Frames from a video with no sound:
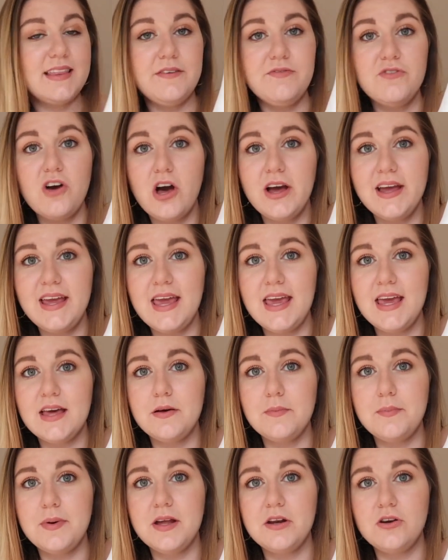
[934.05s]
They've got a
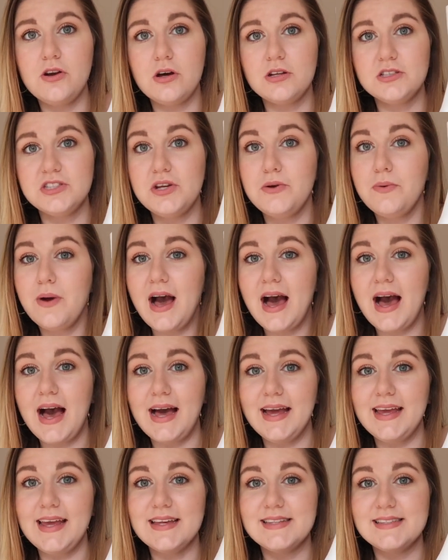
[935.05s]
heel, but not too
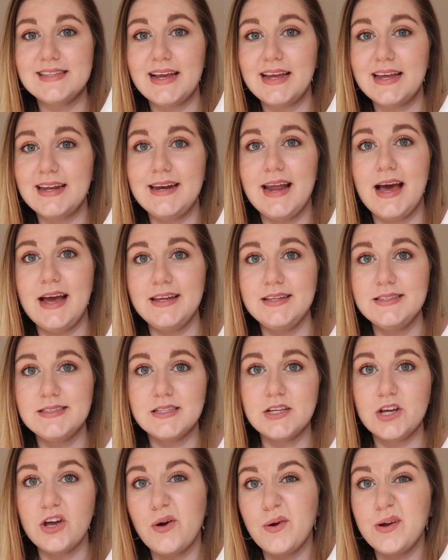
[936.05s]
high. It's like a nice
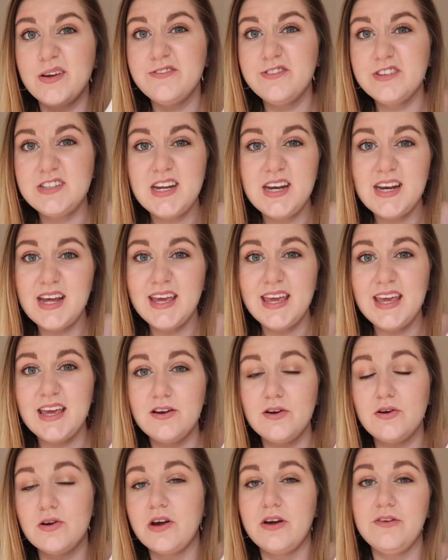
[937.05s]
going for dinner
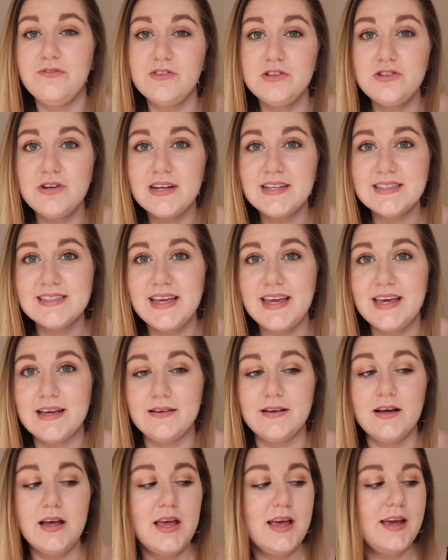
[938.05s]
heel or going for drinks
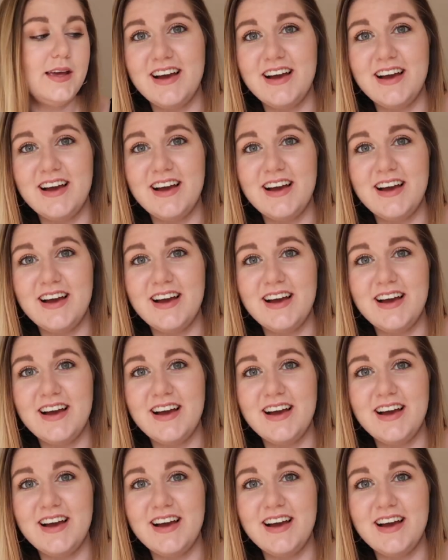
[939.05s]
heel.